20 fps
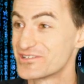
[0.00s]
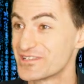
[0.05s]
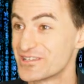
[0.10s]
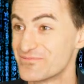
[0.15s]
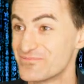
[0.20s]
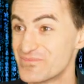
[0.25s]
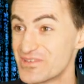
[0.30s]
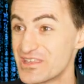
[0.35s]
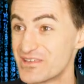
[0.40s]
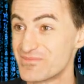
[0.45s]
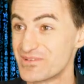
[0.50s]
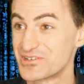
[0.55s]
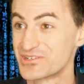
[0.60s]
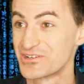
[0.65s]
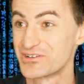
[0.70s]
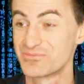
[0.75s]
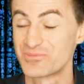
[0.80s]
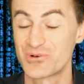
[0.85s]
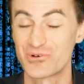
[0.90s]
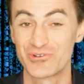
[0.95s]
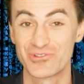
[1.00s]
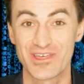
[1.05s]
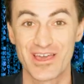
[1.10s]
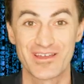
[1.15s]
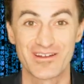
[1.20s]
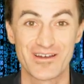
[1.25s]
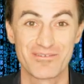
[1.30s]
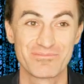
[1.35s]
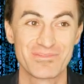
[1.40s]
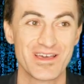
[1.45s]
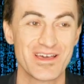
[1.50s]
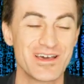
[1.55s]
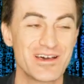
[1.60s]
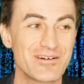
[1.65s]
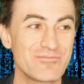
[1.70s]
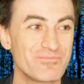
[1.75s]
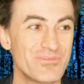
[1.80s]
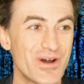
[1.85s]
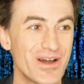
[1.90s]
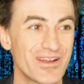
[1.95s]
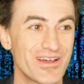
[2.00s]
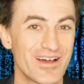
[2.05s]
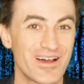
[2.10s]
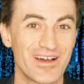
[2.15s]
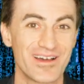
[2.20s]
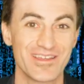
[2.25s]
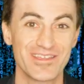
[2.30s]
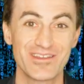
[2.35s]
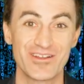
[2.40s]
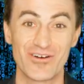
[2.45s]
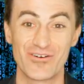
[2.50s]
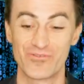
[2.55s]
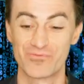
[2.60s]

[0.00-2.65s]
meme. I should have pulled that up. But you know,